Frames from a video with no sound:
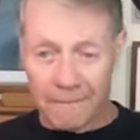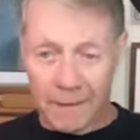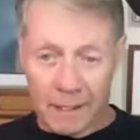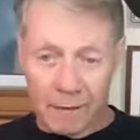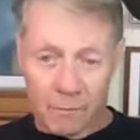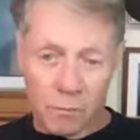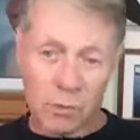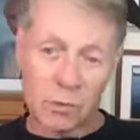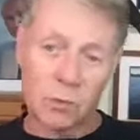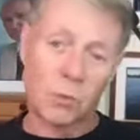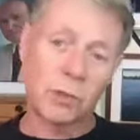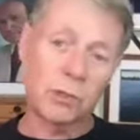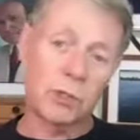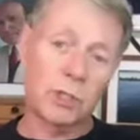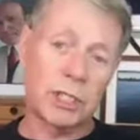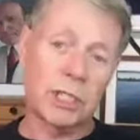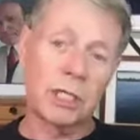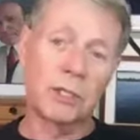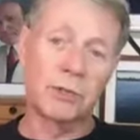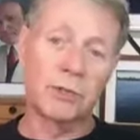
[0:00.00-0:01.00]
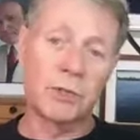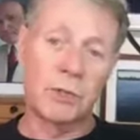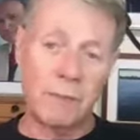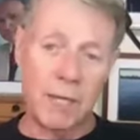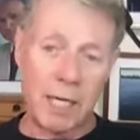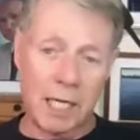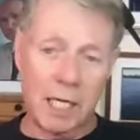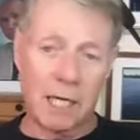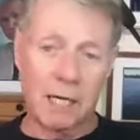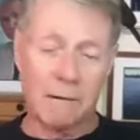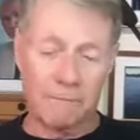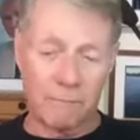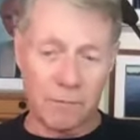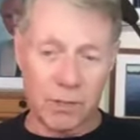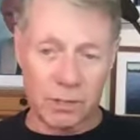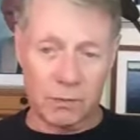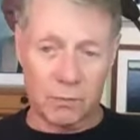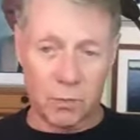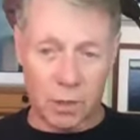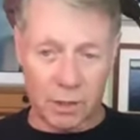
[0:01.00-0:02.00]
was what cells are making
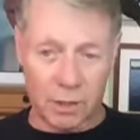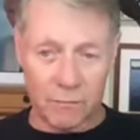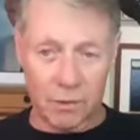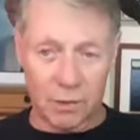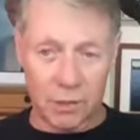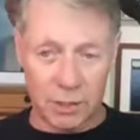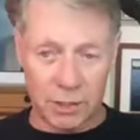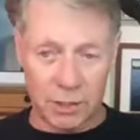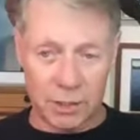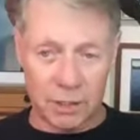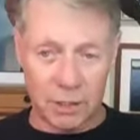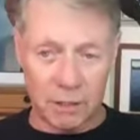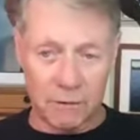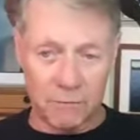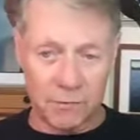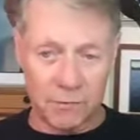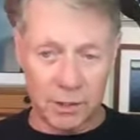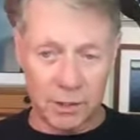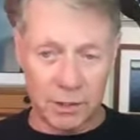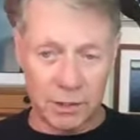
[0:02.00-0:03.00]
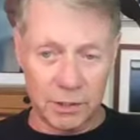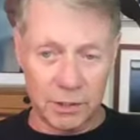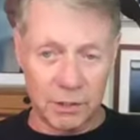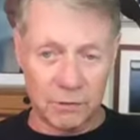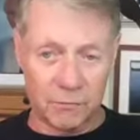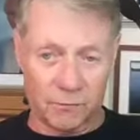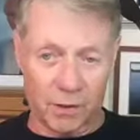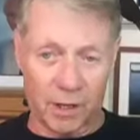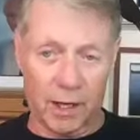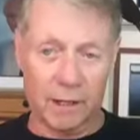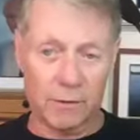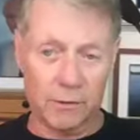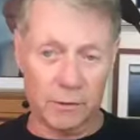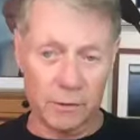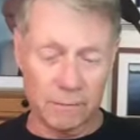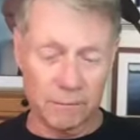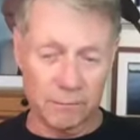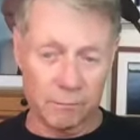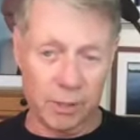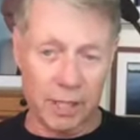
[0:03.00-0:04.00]
this, whatever this stuff is, this
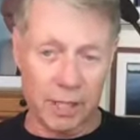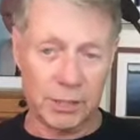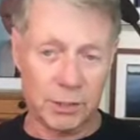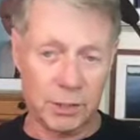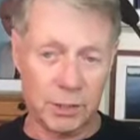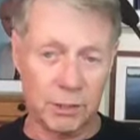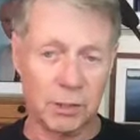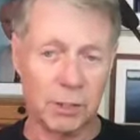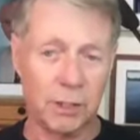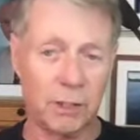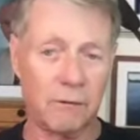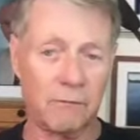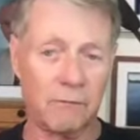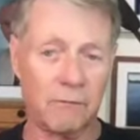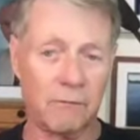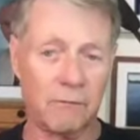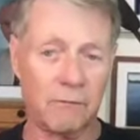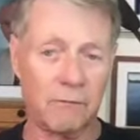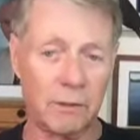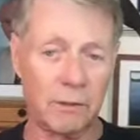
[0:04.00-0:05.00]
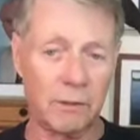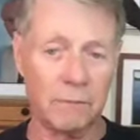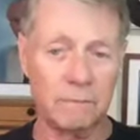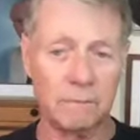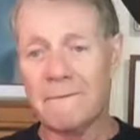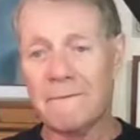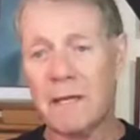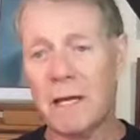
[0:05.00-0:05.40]
factor, blastogenic factor.